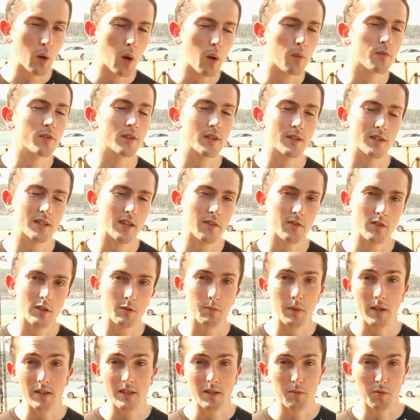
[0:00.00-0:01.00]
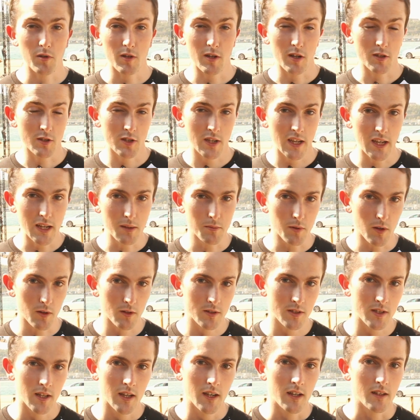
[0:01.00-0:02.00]
opt for the 7-speed double clutch
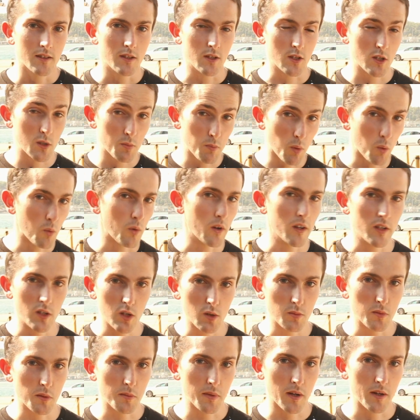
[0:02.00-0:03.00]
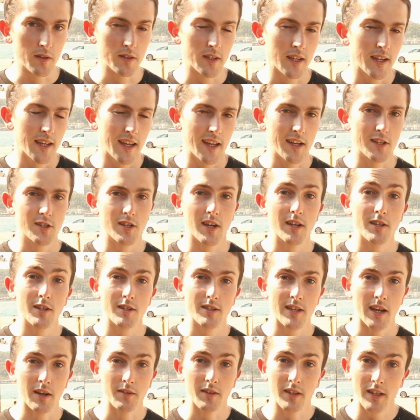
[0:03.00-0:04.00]
gearbox, the sport and normal mode, it
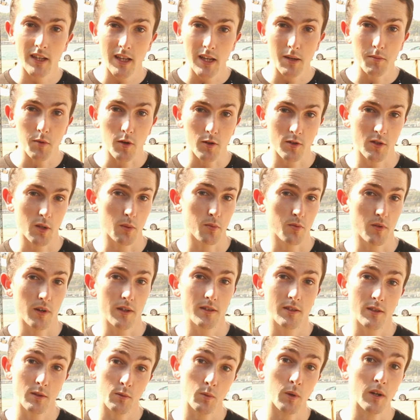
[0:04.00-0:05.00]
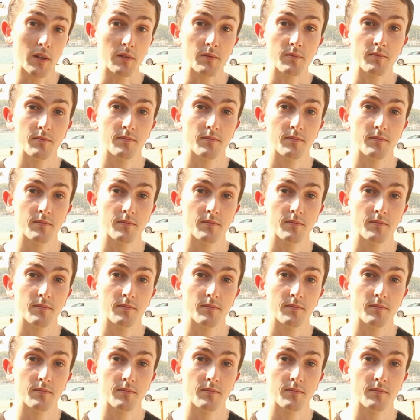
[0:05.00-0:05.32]
changes how the gearbox operates as well.